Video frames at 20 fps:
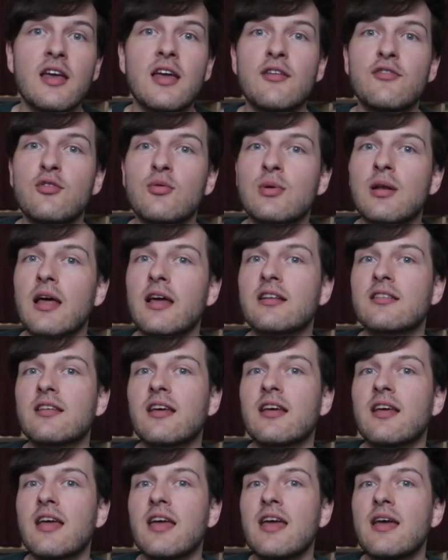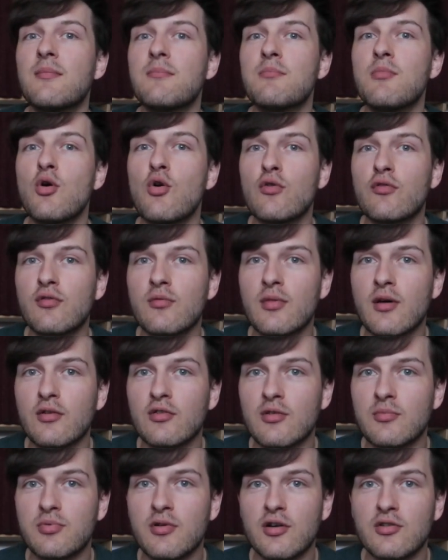If you would like to hear more from
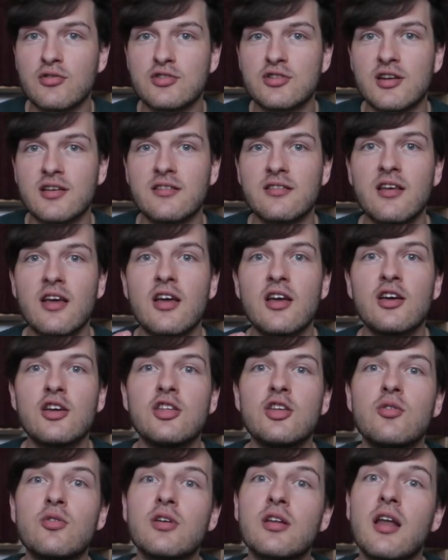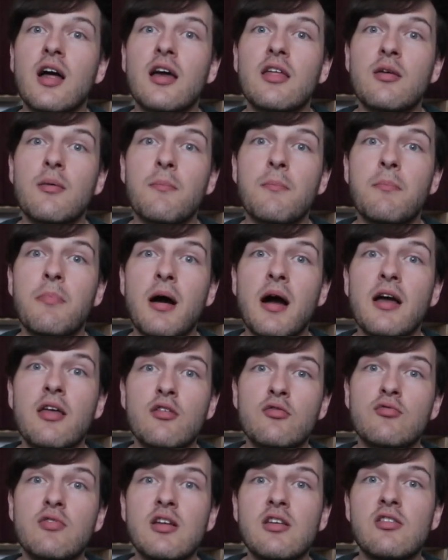those approaches, you can either buy
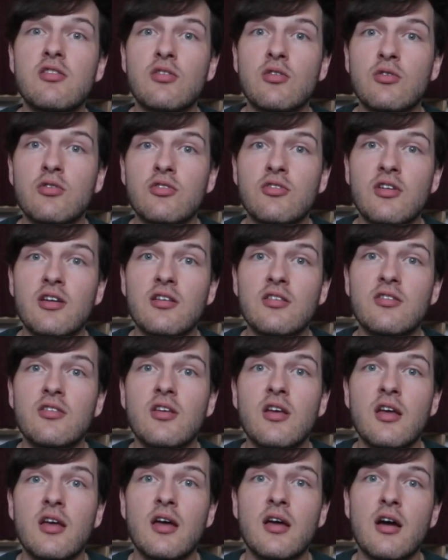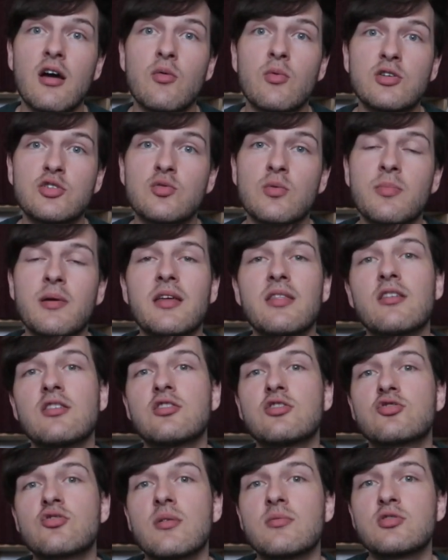the resources, uh, which will be in the
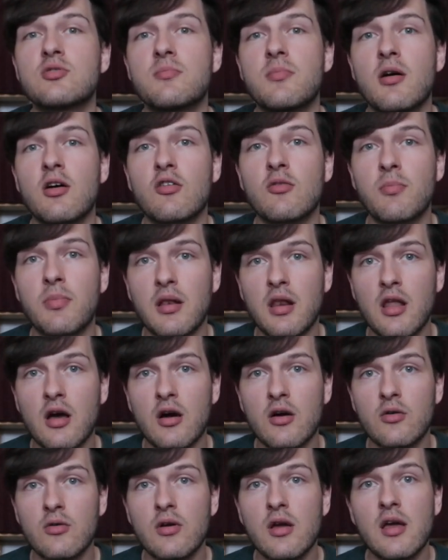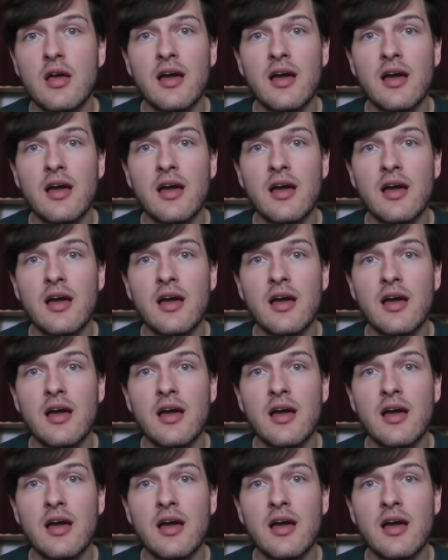description box below,